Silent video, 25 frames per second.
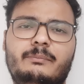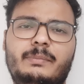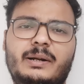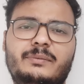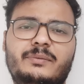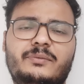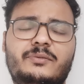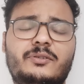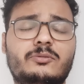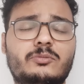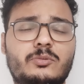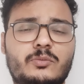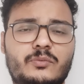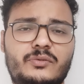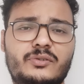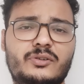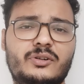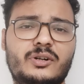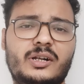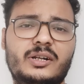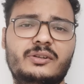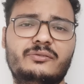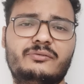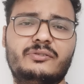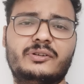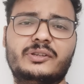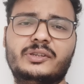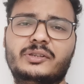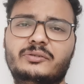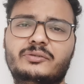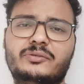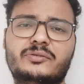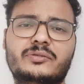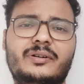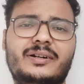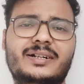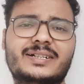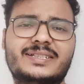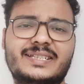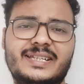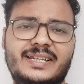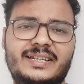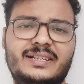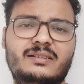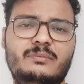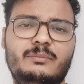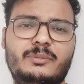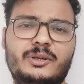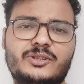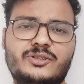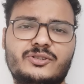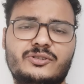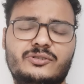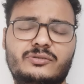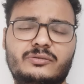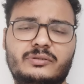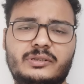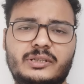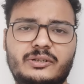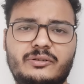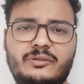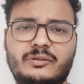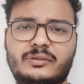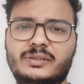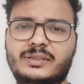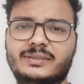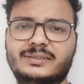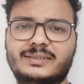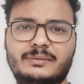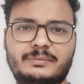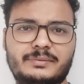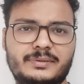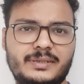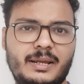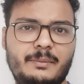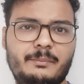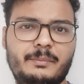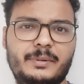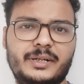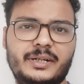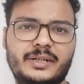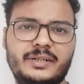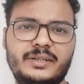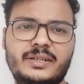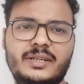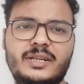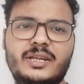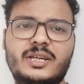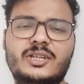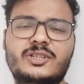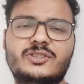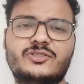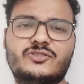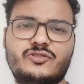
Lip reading: But before moving on, if you are new to our channel, make sure to click on the subscribe button,